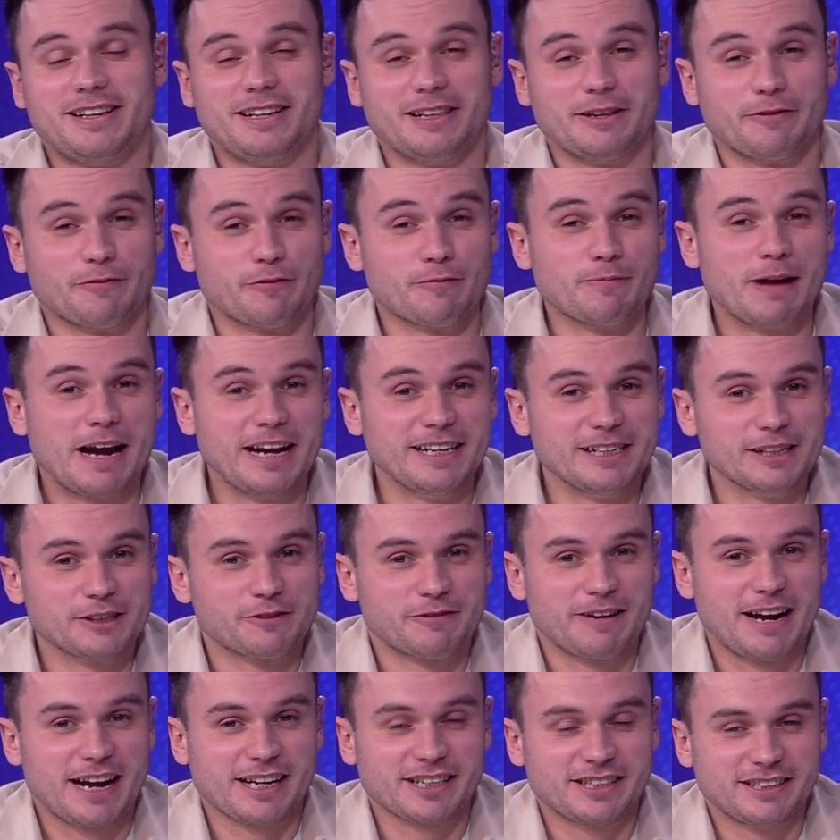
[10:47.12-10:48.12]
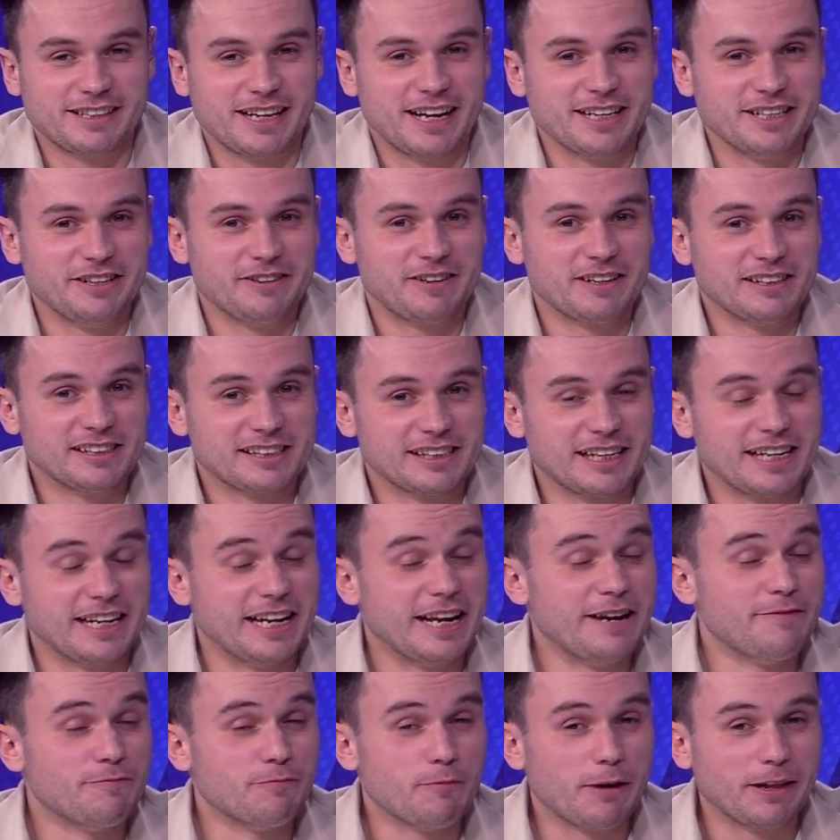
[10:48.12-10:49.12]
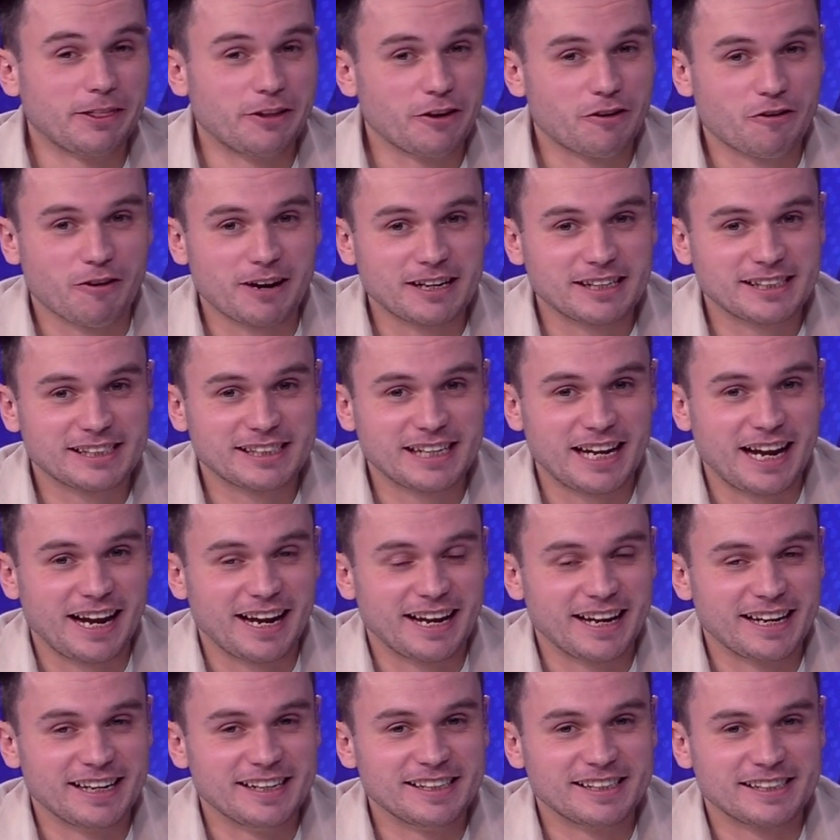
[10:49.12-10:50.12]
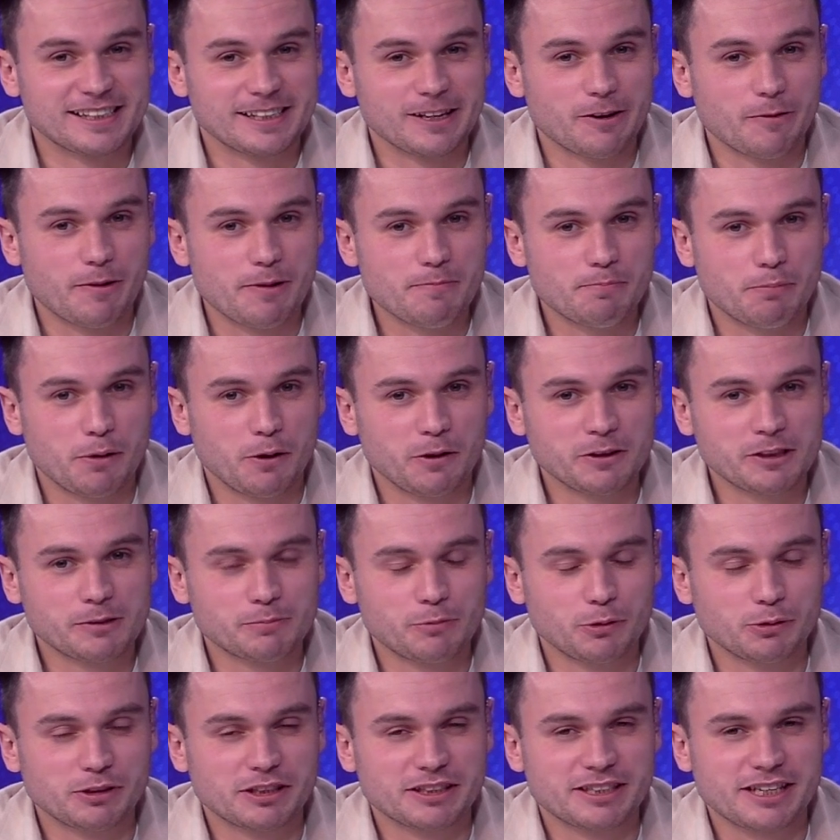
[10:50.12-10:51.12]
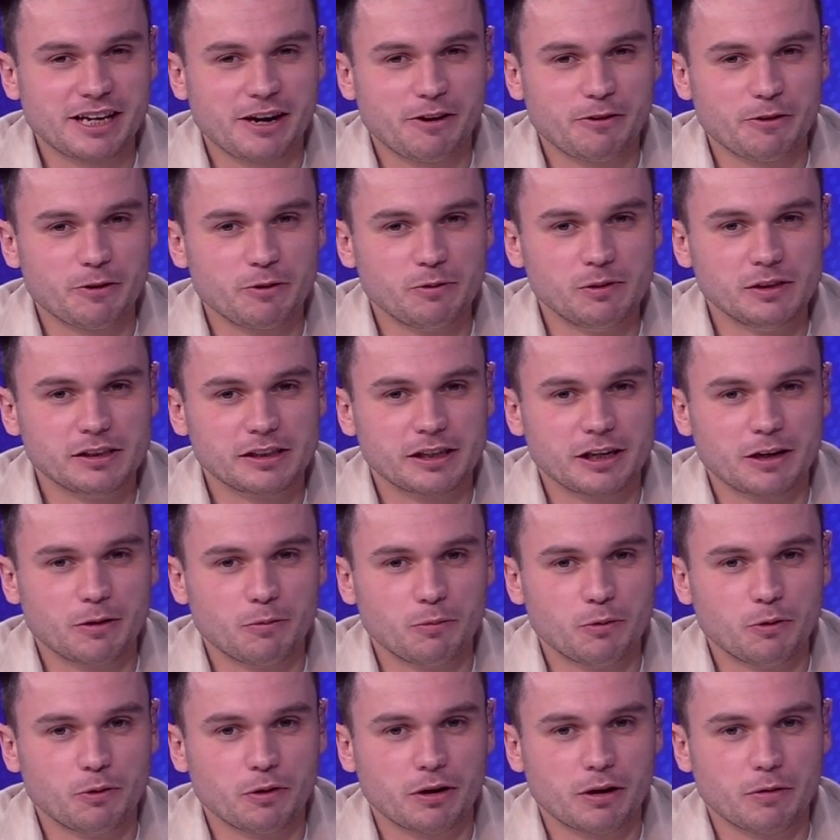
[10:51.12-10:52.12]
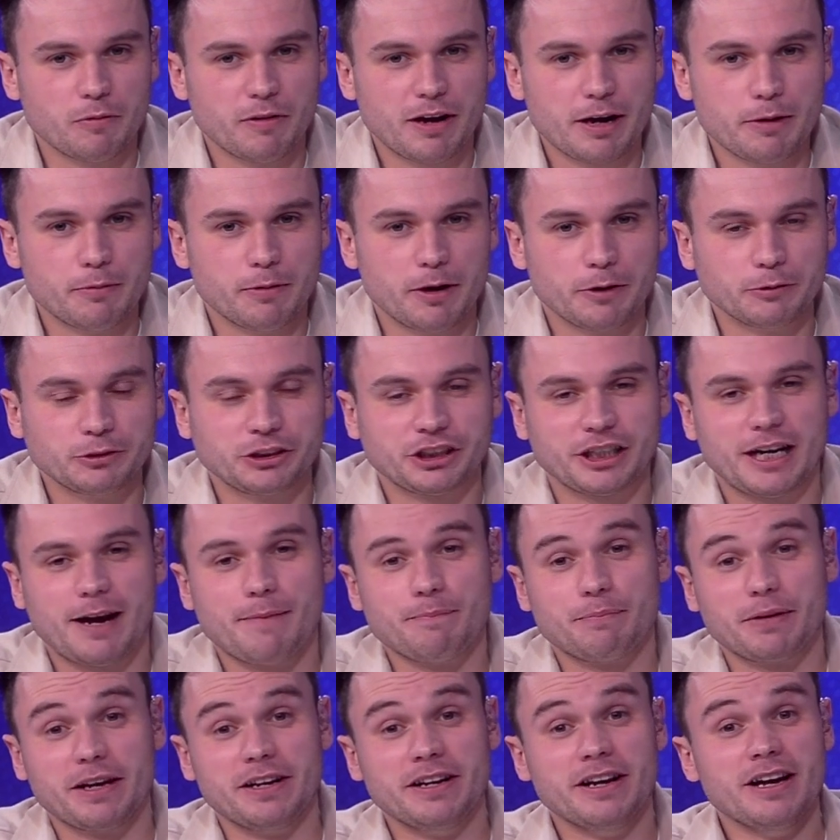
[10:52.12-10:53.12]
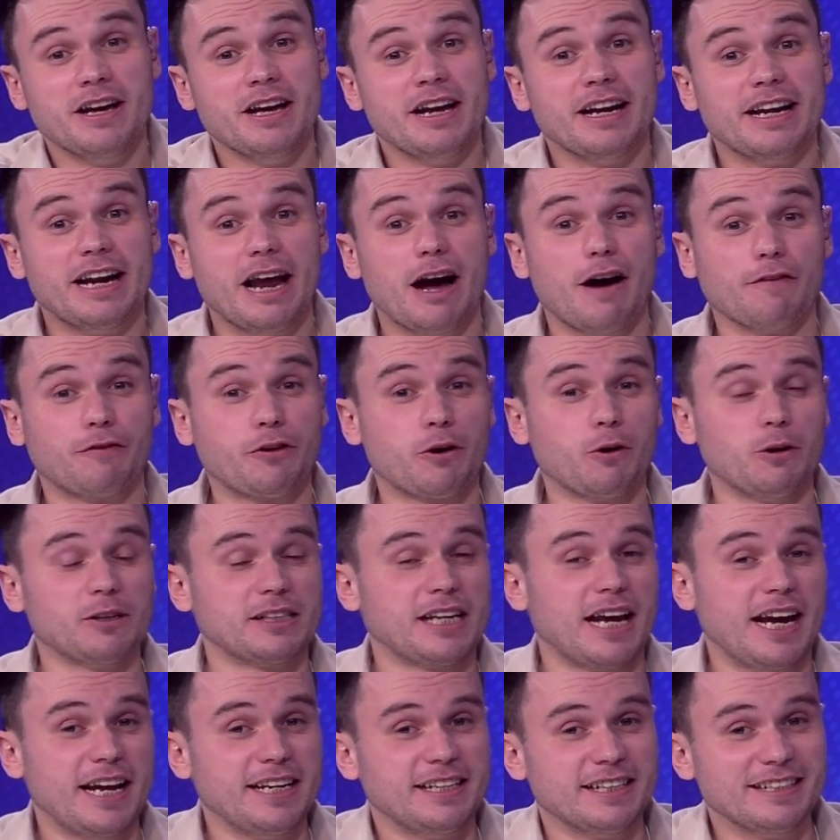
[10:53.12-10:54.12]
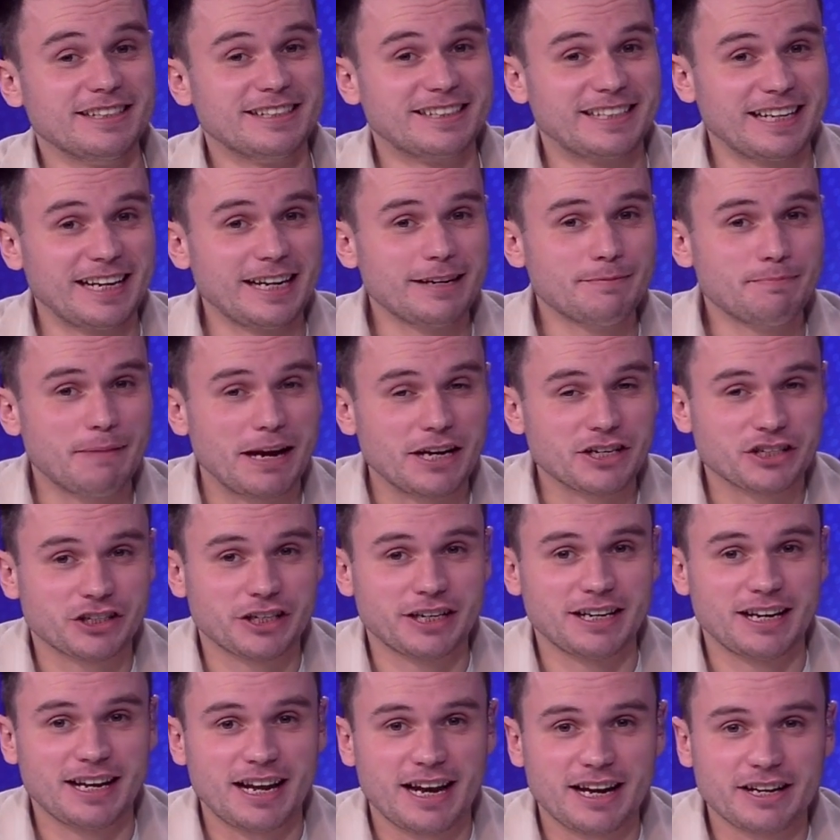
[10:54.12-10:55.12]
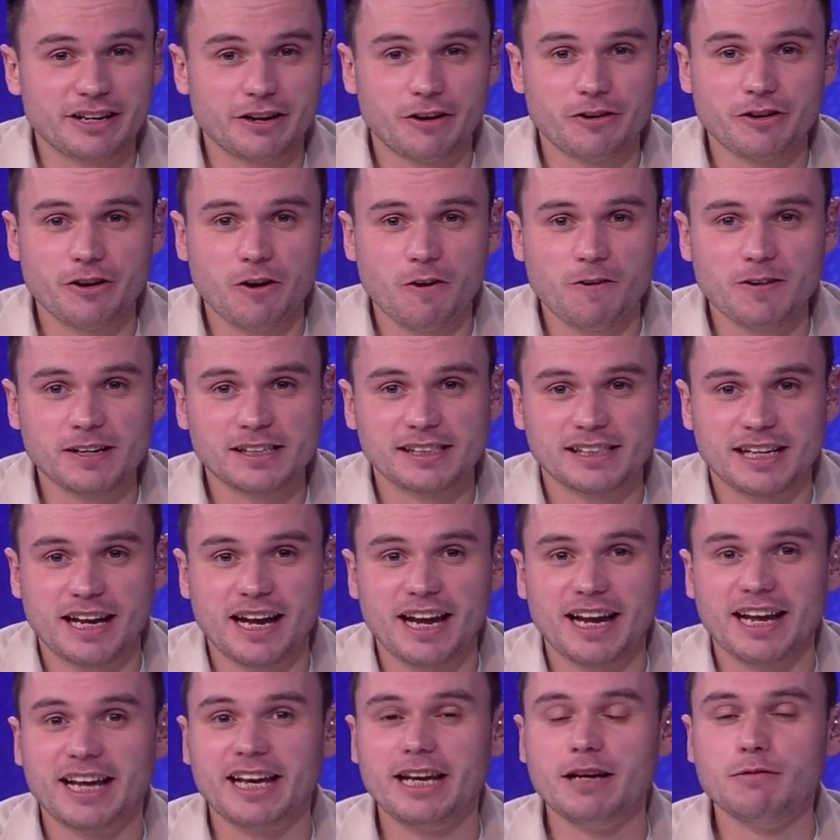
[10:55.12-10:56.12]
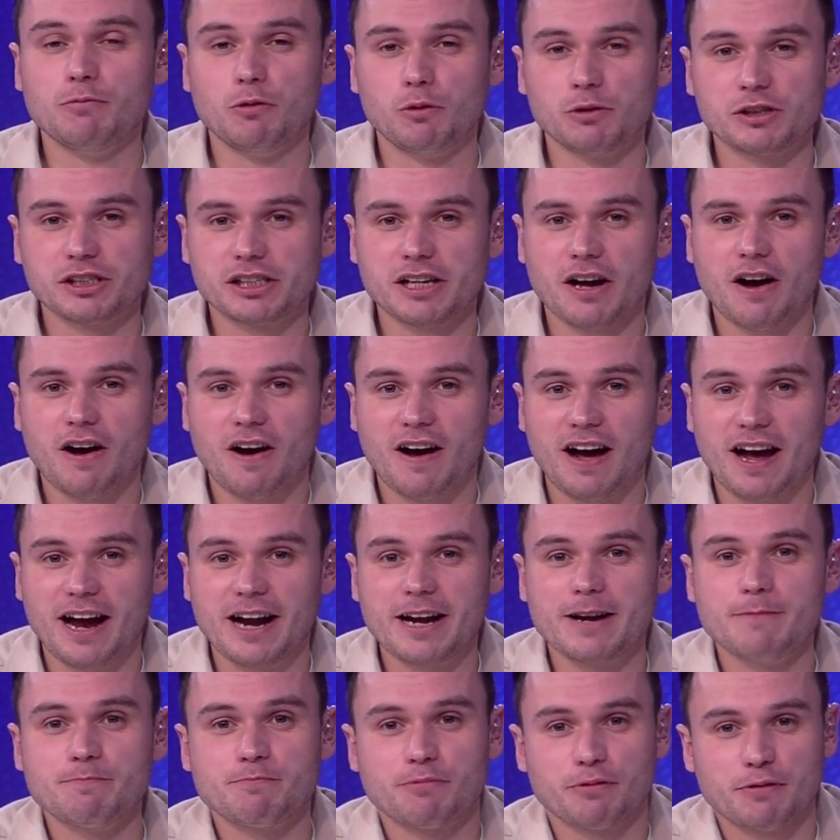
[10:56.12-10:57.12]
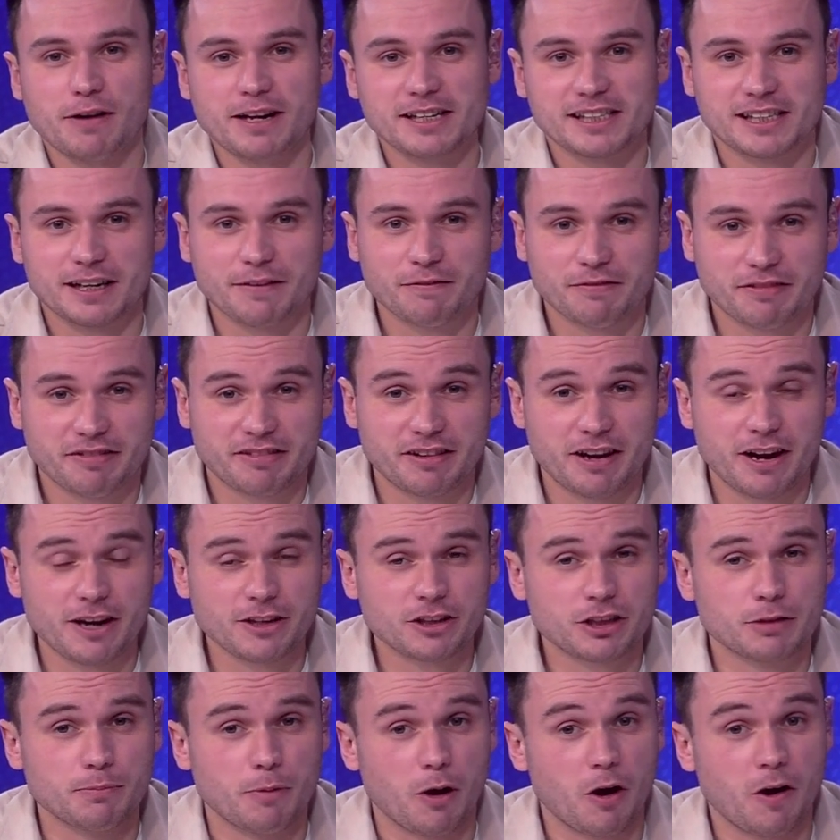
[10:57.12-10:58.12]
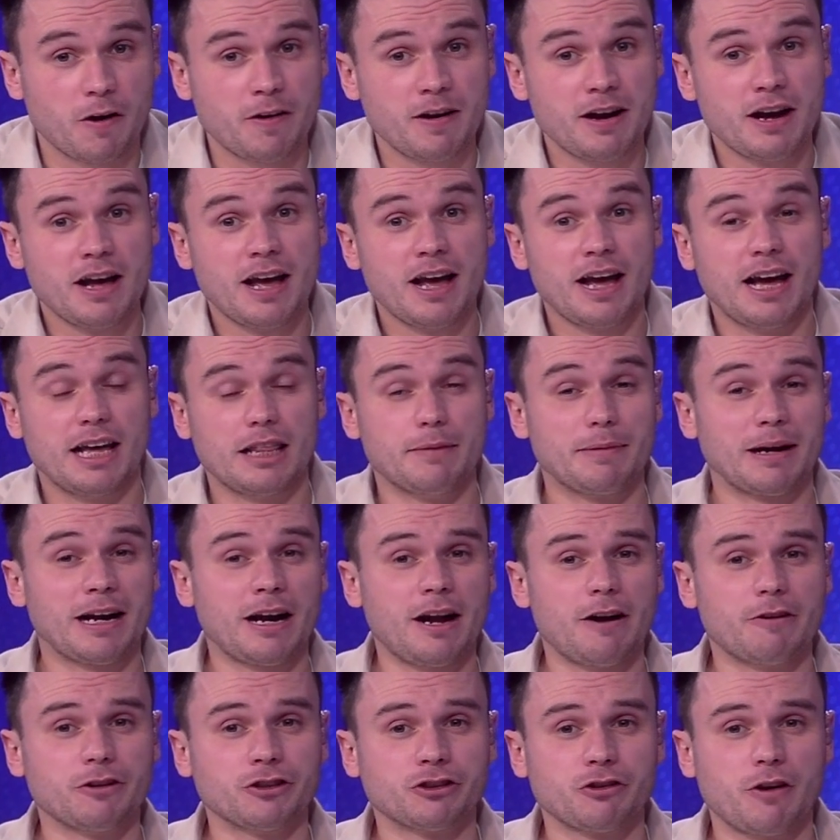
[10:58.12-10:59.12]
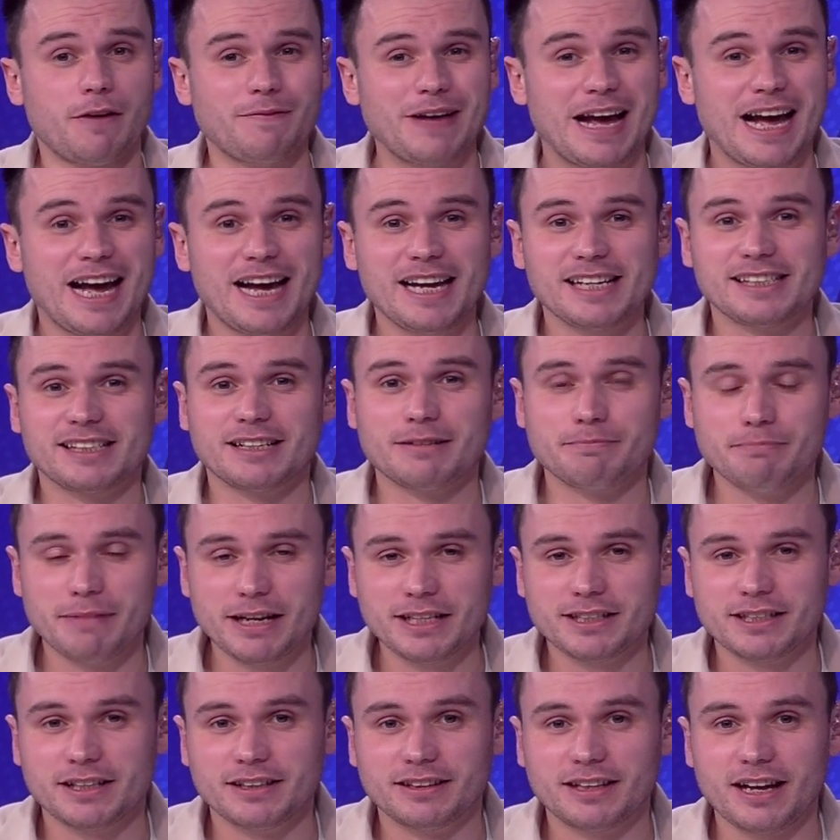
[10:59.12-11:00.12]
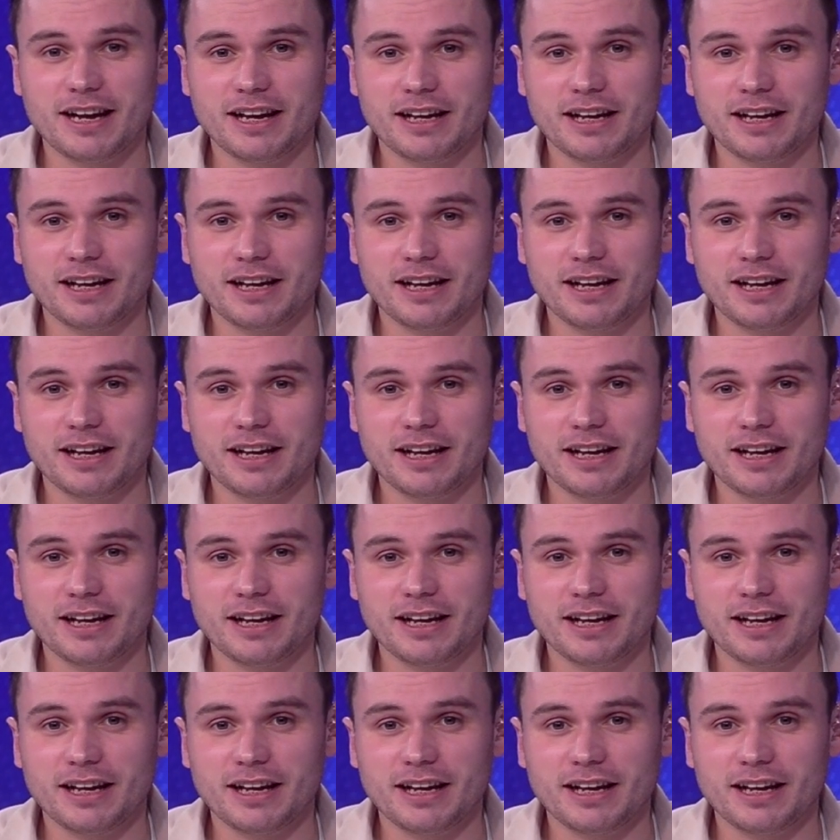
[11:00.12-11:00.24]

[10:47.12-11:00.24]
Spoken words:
I think from Haydn's reaction there, you can see even with the grid set, it's still impossible to tell who is going to walk away world champion. Now, of course, Haydn did mention Lando Norris there. He will start an impressive third tomorrow. And the McLaren driver has admitted